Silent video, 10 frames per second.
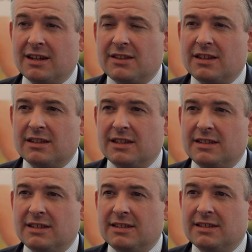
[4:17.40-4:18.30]
I think
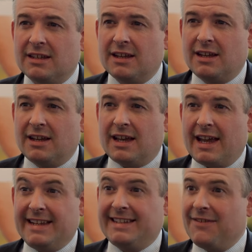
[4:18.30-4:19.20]
this is
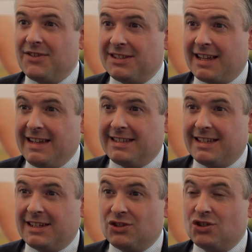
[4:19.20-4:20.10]
a
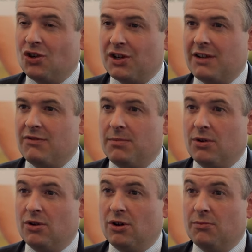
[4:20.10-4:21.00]
devastating and shocking
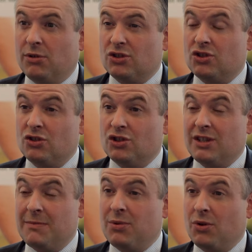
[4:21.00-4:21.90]
report, but such an
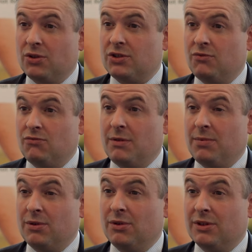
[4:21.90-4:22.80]
important
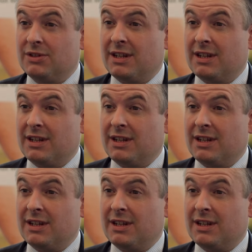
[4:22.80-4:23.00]
report.